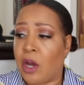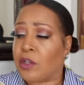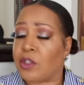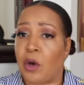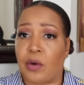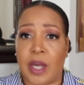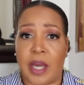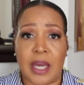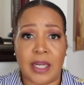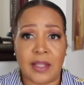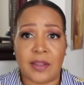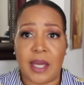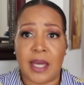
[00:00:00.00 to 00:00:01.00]
So yeah,
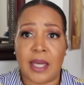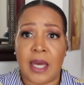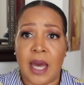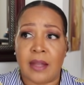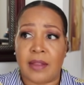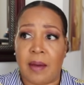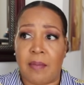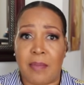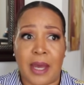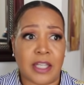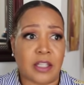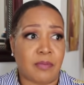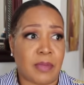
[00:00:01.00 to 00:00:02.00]
anything that
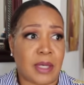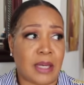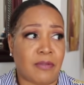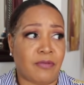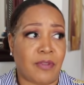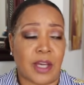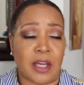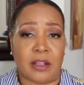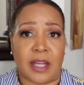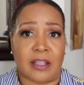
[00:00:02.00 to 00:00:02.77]
makes me feel,